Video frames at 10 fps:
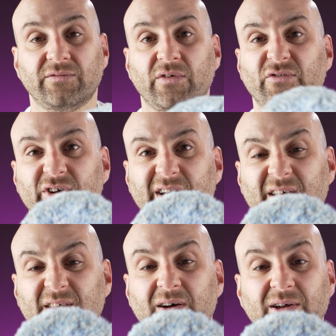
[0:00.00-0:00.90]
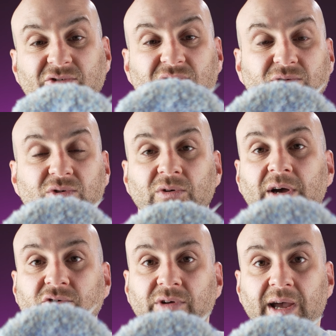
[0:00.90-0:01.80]
it for another 100 or
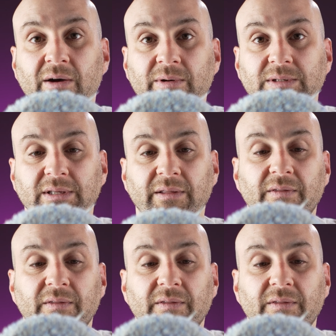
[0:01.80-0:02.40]
200 hours.